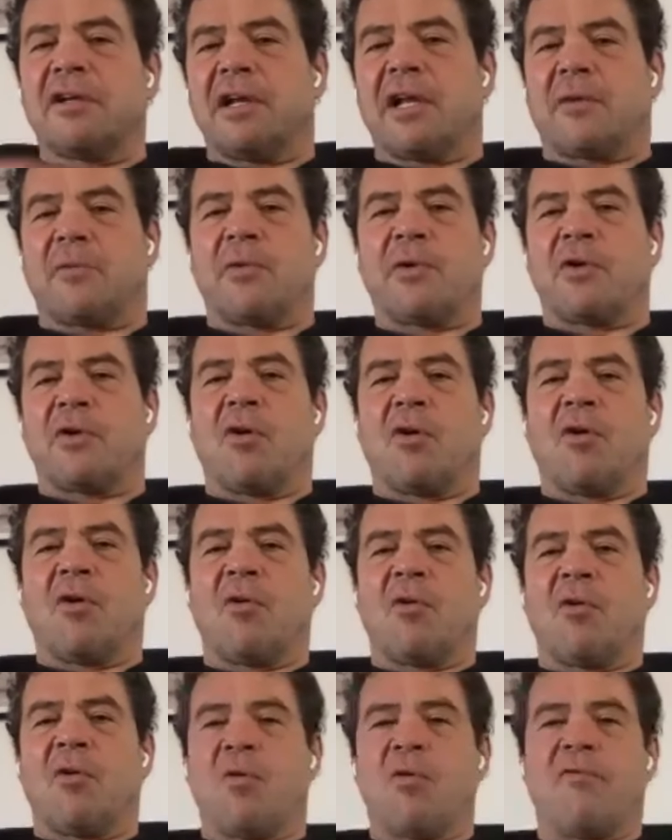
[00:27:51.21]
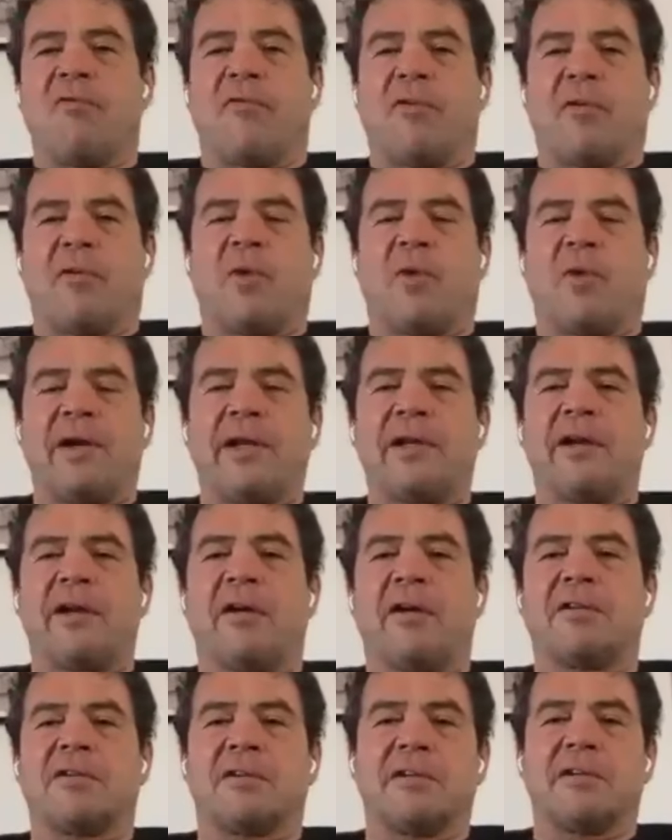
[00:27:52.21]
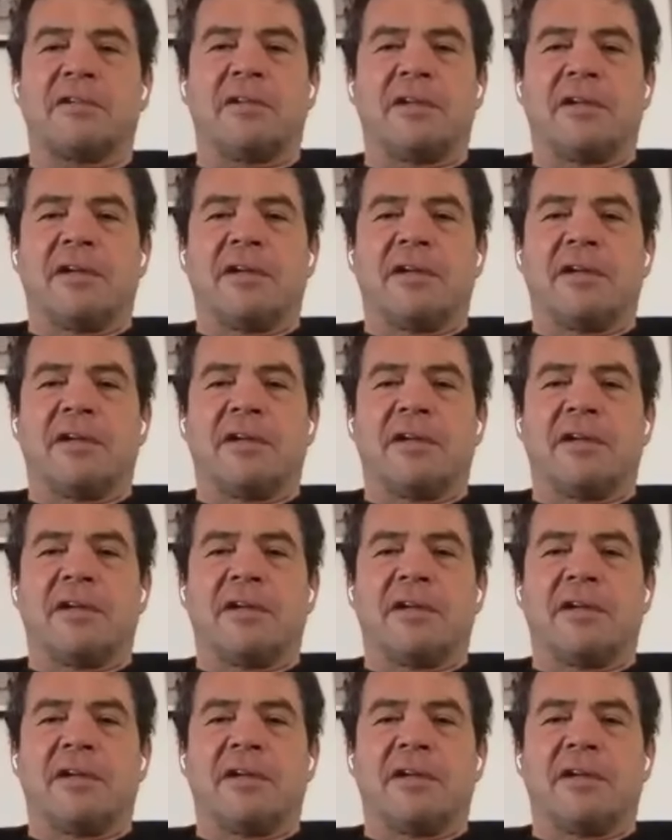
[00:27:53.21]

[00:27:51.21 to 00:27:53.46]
like we go 1 800